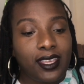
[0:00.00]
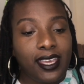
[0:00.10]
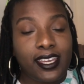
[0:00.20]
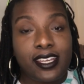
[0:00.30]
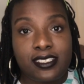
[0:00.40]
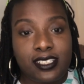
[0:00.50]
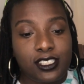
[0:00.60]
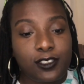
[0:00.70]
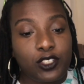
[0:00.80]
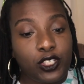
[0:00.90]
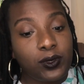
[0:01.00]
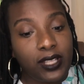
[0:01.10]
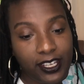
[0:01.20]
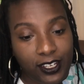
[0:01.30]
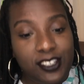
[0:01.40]
It consists of two
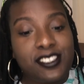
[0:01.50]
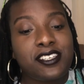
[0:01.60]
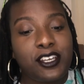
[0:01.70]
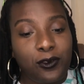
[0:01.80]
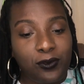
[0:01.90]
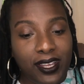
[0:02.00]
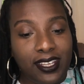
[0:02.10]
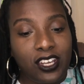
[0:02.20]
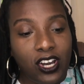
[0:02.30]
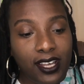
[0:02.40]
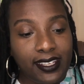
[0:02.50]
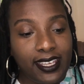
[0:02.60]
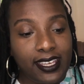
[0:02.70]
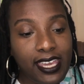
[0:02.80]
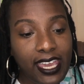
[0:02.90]
letters written on
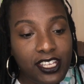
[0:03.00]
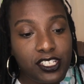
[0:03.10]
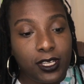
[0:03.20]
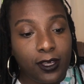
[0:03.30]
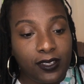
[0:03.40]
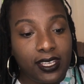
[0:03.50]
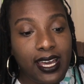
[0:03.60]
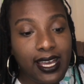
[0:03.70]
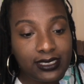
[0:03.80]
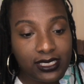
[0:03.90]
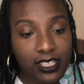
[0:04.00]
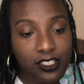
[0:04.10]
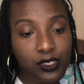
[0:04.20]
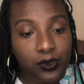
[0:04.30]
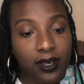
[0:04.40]
the occasion of the
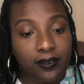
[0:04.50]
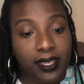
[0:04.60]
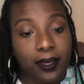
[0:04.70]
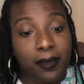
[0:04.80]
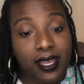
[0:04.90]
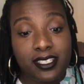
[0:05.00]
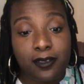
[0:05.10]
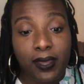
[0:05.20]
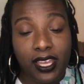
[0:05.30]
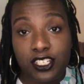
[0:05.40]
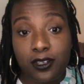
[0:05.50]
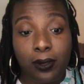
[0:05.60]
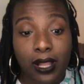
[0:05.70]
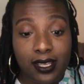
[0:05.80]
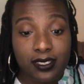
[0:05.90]
Continental of the Emancipation
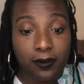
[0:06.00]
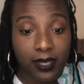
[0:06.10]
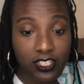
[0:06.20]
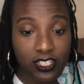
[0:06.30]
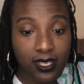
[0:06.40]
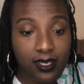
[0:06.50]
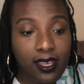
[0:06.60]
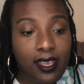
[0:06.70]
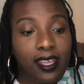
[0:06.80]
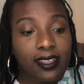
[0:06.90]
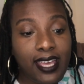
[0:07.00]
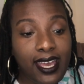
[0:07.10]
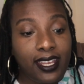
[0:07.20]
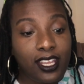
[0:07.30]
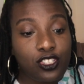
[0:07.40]
Proclamation
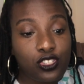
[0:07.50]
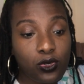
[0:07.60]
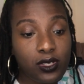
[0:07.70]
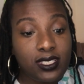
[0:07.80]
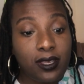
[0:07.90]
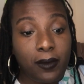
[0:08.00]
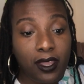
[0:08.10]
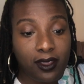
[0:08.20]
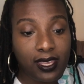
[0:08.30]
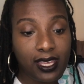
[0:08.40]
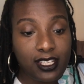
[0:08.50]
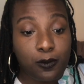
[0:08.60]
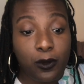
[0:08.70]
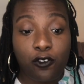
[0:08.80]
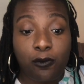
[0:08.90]
that exhorts Americans,
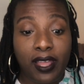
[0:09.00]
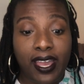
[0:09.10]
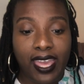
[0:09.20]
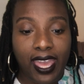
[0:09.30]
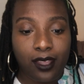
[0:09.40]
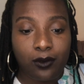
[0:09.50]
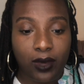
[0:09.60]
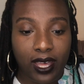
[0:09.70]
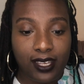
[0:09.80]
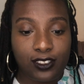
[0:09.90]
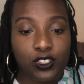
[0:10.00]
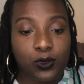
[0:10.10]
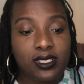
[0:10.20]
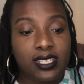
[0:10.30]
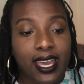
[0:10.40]
both black and white,
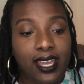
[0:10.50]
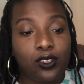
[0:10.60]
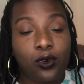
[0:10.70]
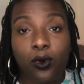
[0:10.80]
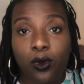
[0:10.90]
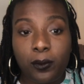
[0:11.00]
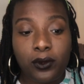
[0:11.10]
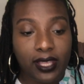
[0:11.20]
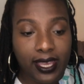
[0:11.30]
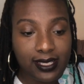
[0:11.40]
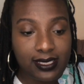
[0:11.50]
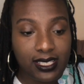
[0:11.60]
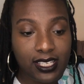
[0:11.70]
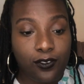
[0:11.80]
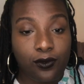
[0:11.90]
to attack the horrible
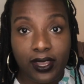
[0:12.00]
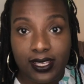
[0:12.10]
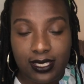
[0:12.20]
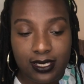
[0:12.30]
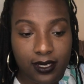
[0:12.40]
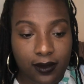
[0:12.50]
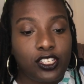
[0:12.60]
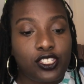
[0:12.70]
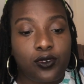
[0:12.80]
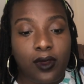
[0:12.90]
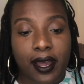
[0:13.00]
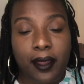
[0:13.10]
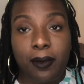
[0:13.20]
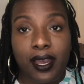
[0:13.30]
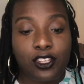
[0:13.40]
legacy of racism.
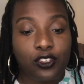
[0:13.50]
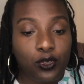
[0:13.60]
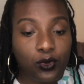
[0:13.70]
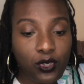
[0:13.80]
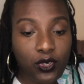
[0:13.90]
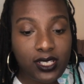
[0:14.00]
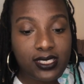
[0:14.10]
Described by the New York